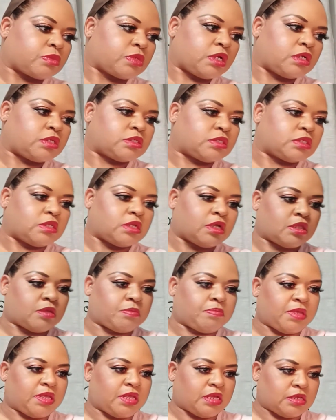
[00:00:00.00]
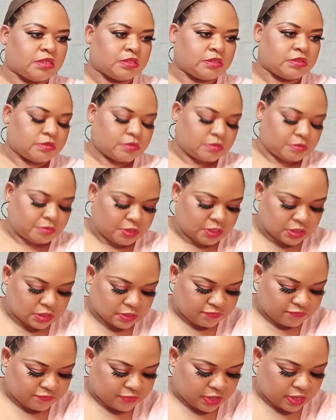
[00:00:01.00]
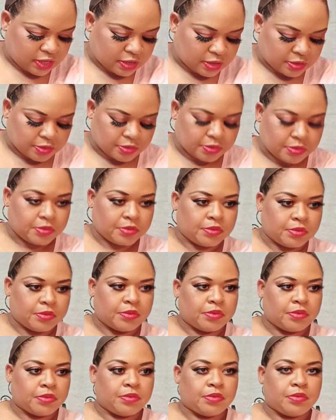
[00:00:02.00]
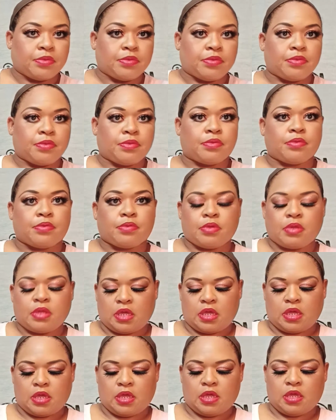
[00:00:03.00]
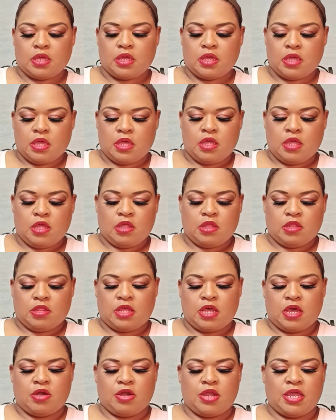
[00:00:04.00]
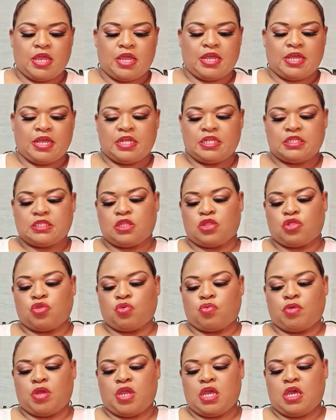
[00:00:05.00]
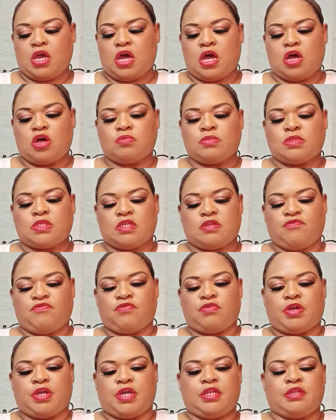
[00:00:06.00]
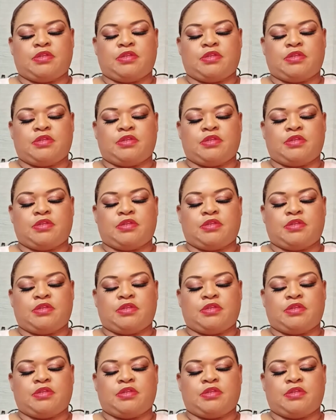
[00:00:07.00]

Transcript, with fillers: another piece. Must have fell. Okay. There is three combs in the front,